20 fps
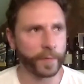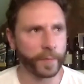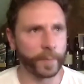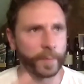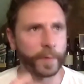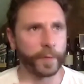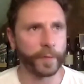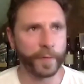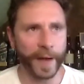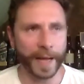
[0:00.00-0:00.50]

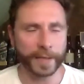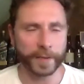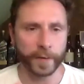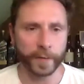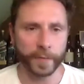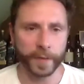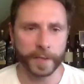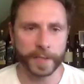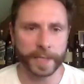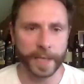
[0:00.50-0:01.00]
the fat
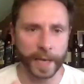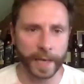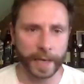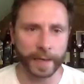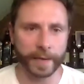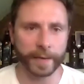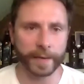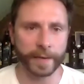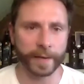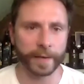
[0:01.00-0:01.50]
off the
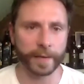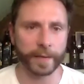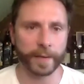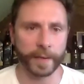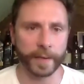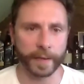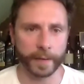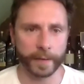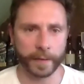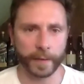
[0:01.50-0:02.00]
steak kind of
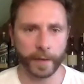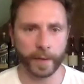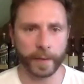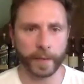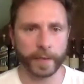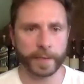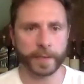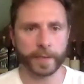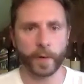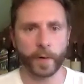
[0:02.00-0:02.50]
thing, you know,
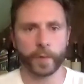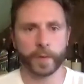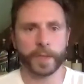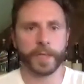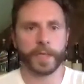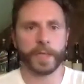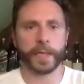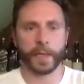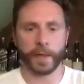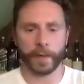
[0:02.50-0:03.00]
this
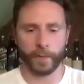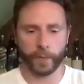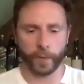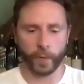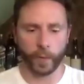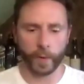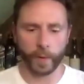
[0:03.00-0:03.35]
salty kind of